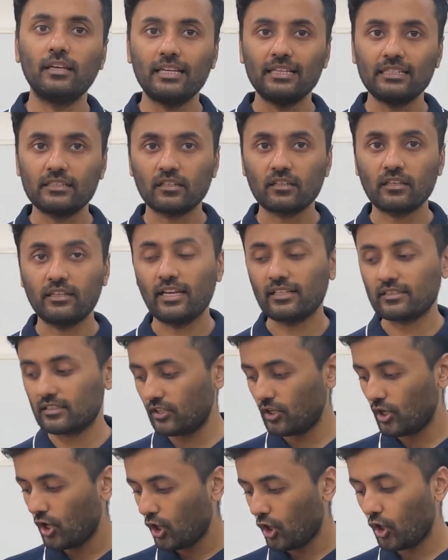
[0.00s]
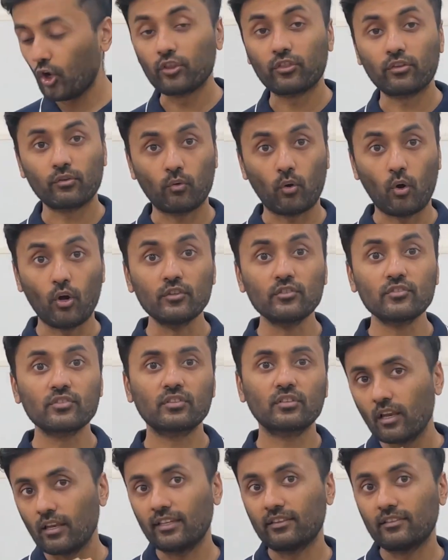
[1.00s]
interconnected earth
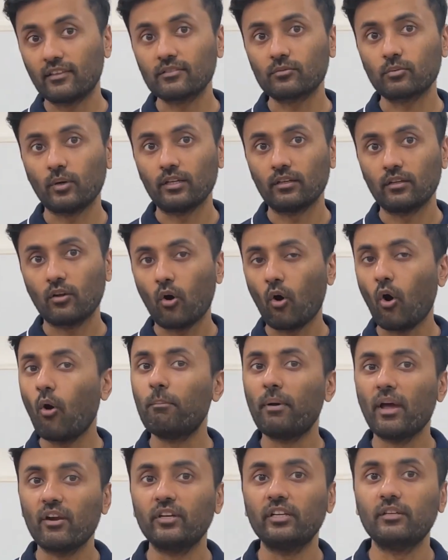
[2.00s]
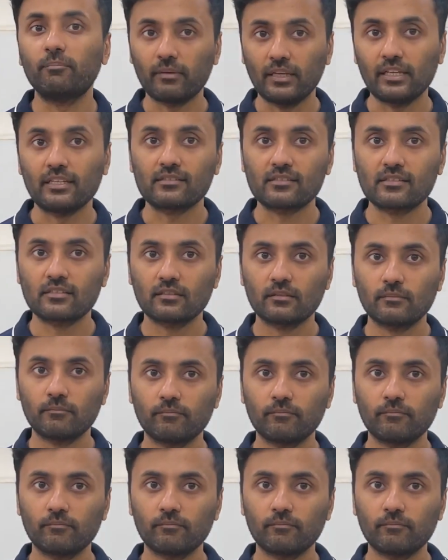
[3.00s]
rods, like this one, or buried plates.